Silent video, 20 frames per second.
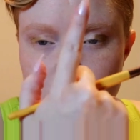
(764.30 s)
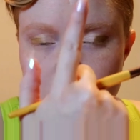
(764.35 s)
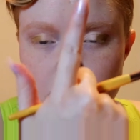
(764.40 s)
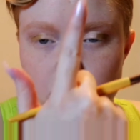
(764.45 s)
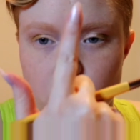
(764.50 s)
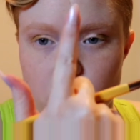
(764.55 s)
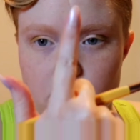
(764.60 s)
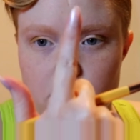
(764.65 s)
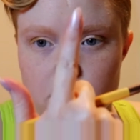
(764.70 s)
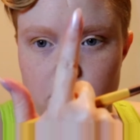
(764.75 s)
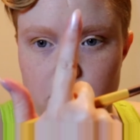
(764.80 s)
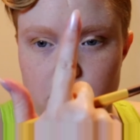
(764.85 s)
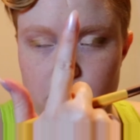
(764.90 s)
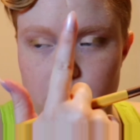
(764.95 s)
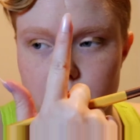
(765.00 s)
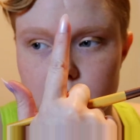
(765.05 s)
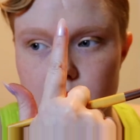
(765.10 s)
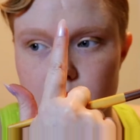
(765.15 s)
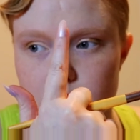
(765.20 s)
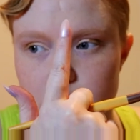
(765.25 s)
Thor and
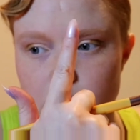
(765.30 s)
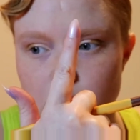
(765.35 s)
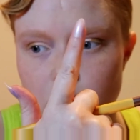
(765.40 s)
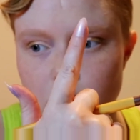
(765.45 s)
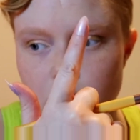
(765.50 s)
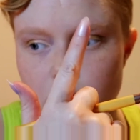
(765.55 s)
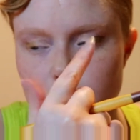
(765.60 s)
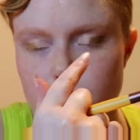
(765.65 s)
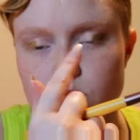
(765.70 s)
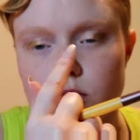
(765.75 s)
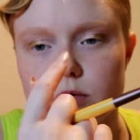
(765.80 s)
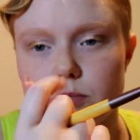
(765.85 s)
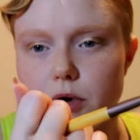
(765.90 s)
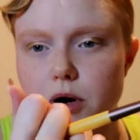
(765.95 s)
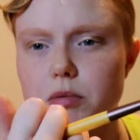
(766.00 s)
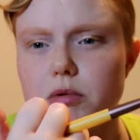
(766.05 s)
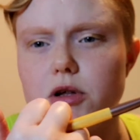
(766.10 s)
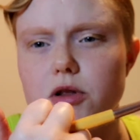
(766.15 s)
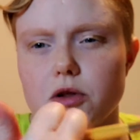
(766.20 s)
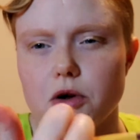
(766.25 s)
Loki, or well,
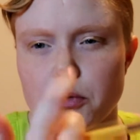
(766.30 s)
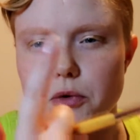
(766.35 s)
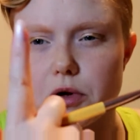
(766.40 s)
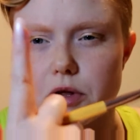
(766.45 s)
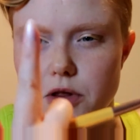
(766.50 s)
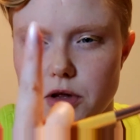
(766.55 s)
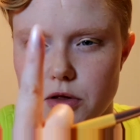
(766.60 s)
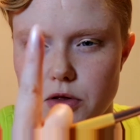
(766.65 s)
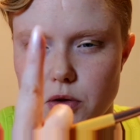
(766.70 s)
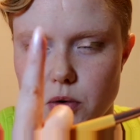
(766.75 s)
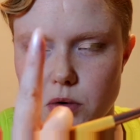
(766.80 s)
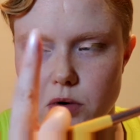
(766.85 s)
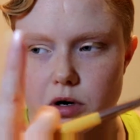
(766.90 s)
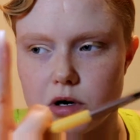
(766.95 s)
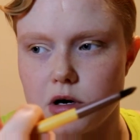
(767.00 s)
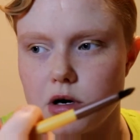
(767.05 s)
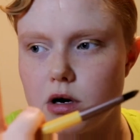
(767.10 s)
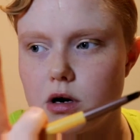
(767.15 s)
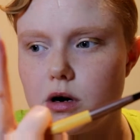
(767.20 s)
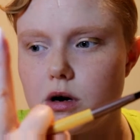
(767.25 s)
probably Loki then Thor,
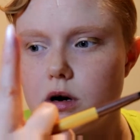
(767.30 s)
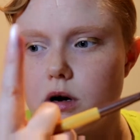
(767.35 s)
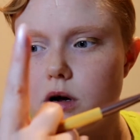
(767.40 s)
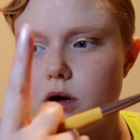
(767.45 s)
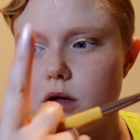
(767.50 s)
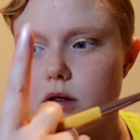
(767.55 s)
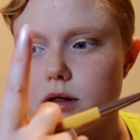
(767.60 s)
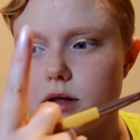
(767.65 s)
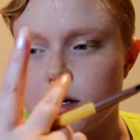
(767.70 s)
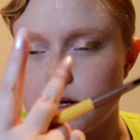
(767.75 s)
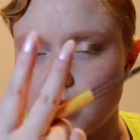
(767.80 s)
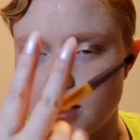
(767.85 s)
then